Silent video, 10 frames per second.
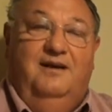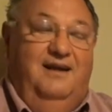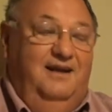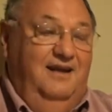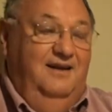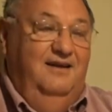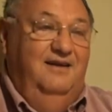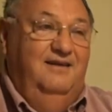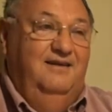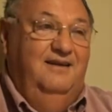And
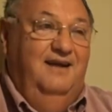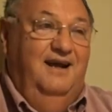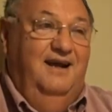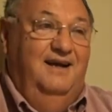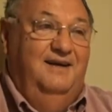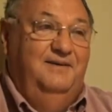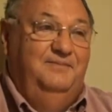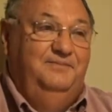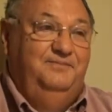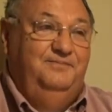then uh,
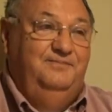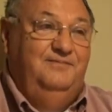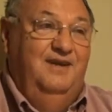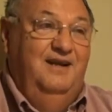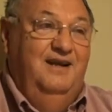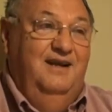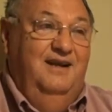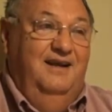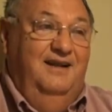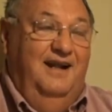
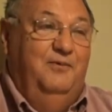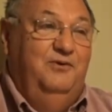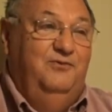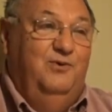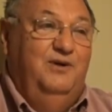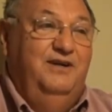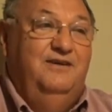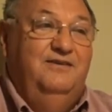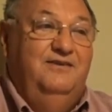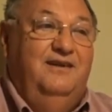that was four
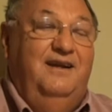years,